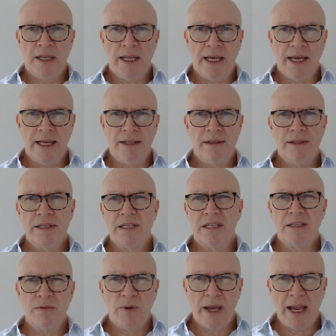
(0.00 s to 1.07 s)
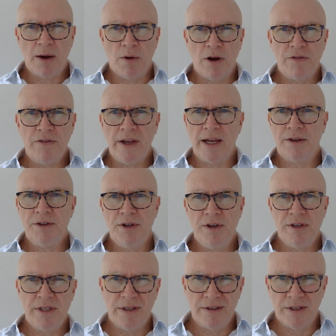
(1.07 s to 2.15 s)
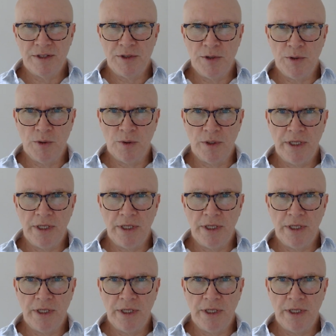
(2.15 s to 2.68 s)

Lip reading: And this is how I found using this tool.